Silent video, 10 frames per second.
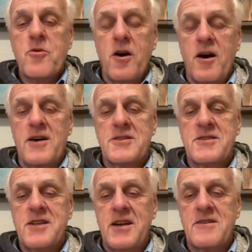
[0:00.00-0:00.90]

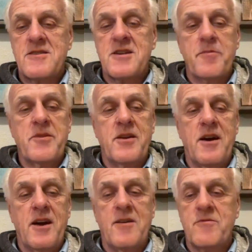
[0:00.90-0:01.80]
cost, that's something
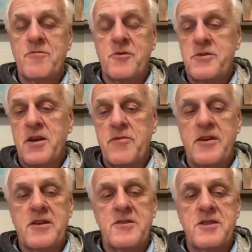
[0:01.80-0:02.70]
I will
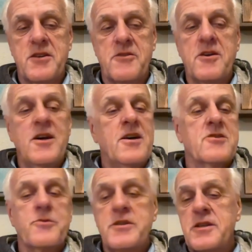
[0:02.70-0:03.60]
definitely consider.
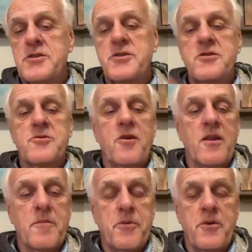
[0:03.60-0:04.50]
So in addition to all
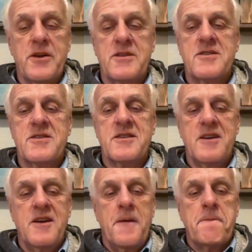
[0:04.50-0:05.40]
the points,
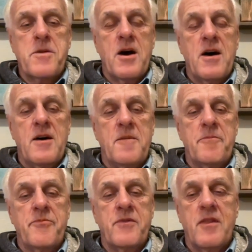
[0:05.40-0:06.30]

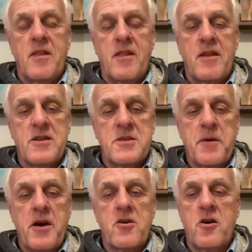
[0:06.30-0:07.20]
the
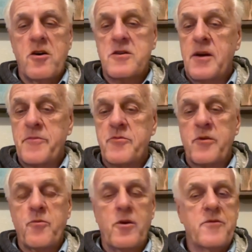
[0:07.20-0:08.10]
Aspire card comes
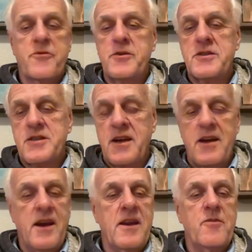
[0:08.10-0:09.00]
with one free stay
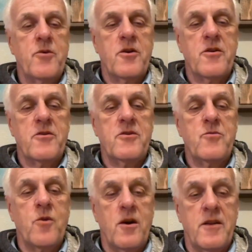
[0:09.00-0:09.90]
anywhere you
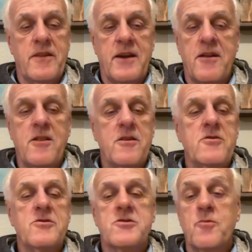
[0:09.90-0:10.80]
want. That
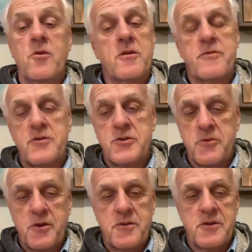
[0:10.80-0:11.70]
includes Waldorf
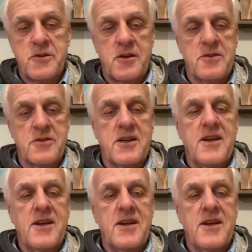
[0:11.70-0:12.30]
Astoria hotels,